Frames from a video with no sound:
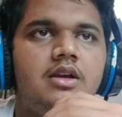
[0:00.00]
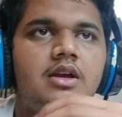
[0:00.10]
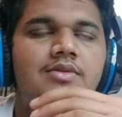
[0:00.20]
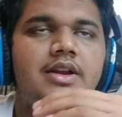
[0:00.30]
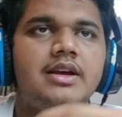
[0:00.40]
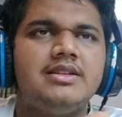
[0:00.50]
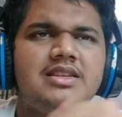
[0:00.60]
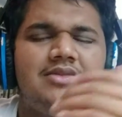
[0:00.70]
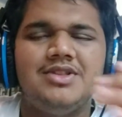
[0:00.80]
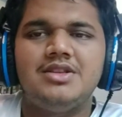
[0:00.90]
every day at
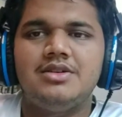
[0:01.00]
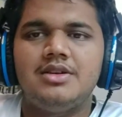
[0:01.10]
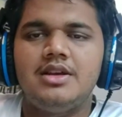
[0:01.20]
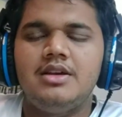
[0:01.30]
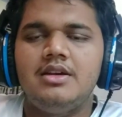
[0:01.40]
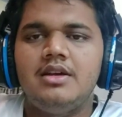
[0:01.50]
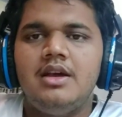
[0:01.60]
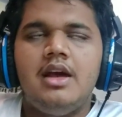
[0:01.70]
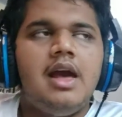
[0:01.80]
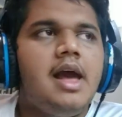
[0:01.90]
7:30.
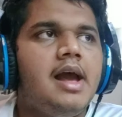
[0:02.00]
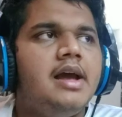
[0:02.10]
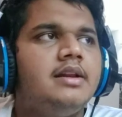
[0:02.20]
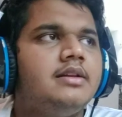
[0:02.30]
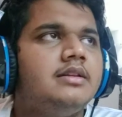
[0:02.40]
and